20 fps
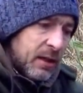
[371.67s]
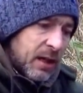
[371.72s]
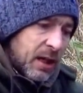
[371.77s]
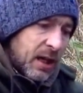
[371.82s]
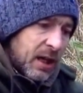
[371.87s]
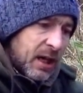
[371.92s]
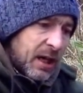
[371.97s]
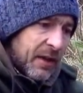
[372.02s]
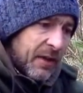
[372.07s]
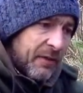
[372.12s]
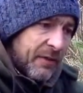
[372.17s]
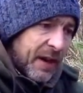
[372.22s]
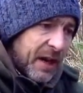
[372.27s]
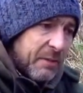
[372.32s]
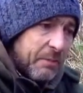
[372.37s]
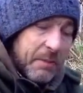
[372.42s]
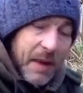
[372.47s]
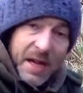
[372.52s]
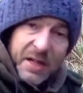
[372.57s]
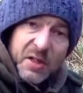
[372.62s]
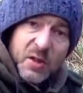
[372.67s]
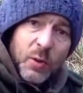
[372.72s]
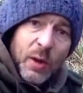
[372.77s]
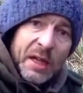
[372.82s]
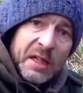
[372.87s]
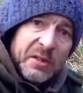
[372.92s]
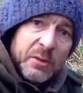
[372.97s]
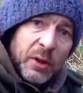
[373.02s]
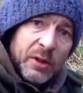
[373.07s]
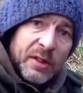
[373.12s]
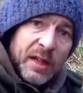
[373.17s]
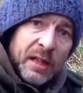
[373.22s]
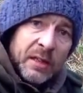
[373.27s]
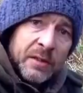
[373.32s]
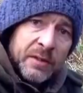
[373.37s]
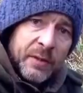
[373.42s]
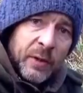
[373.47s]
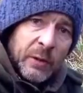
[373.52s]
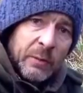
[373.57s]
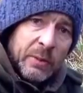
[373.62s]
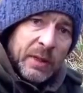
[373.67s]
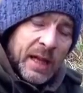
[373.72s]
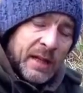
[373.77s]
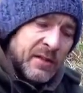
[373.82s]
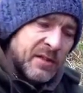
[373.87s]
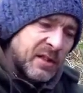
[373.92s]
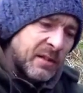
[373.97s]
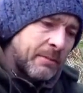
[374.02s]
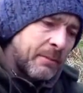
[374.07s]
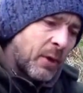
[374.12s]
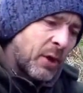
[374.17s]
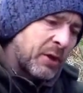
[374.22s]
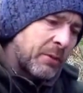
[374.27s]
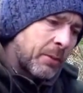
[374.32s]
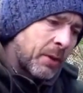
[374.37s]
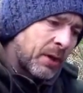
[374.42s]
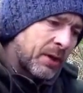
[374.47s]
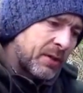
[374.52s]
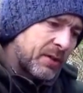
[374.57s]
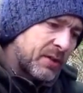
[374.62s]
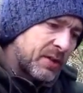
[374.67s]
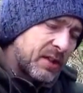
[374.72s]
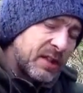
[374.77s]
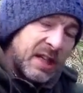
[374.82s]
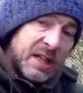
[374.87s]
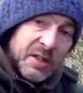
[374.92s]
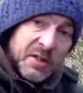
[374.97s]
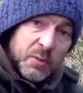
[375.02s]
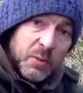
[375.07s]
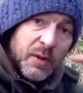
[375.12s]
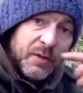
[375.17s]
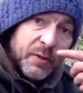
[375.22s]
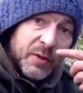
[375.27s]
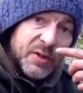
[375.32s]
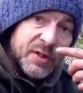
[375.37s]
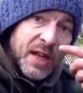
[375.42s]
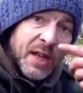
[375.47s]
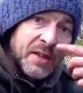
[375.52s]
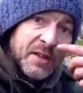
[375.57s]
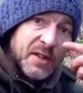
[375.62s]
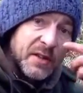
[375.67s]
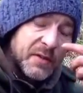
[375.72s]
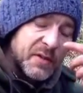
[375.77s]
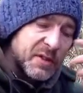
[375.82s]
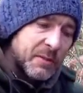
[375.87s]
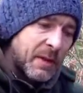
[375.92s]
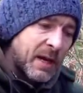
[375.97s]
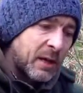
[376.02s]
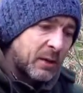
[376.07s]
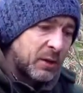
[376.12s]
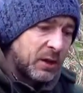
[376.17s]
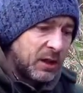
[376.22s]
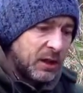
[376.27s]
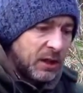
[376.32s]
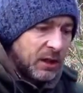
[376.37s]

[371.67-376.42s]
The very best way to identify plants in my mind is with your sense of smell.